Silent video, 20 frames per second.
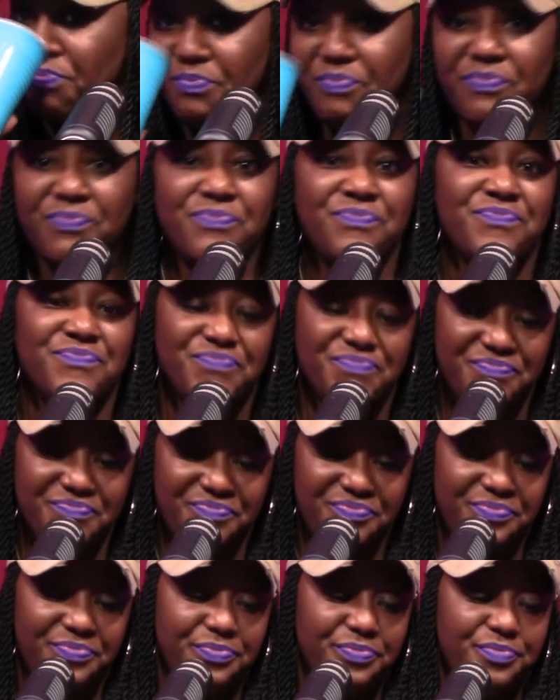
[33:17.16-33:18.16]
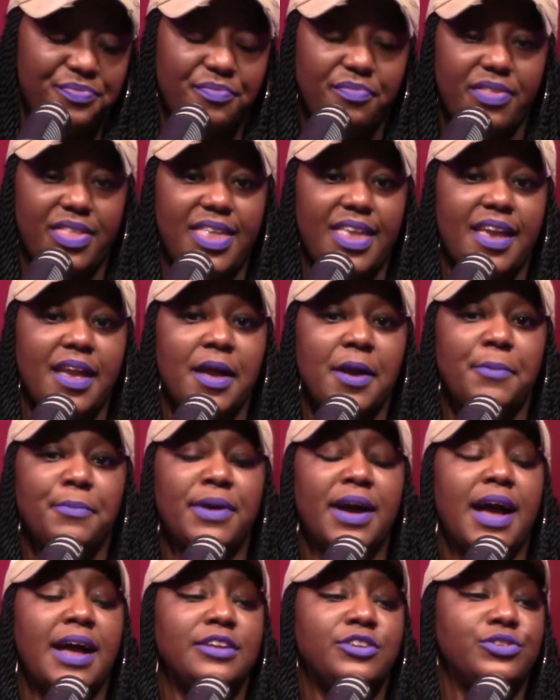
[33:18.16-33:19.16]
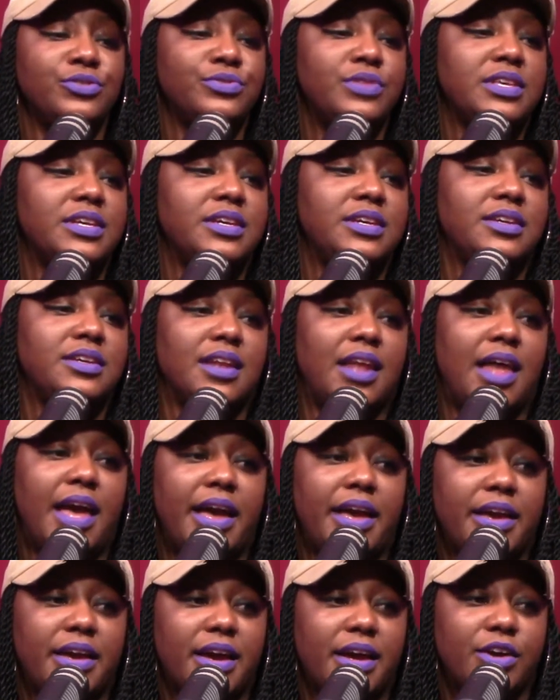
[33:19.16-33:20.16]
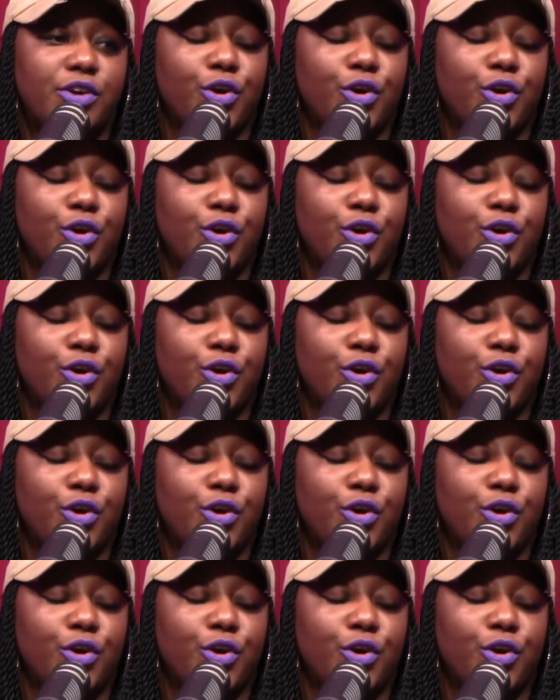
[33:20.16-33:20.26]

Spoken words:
But I do think, like,